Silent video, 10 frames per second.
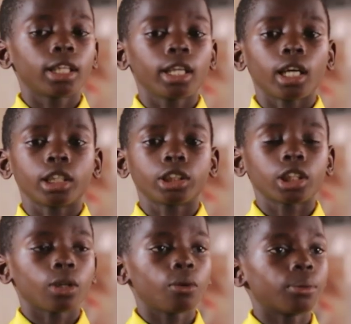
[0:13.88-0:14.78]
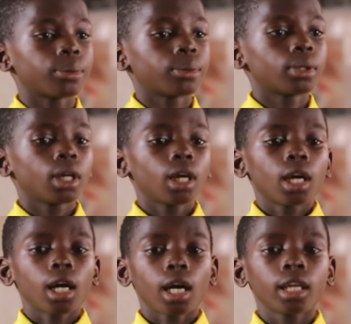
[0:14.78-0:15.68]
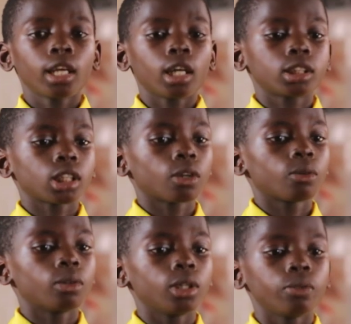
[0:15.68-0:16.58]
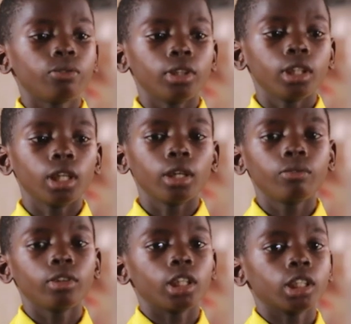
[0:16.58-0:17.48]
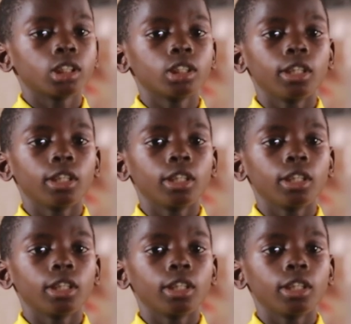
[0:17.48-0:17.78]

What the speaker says: Ade and Shegun. Ade and Shegun live in a village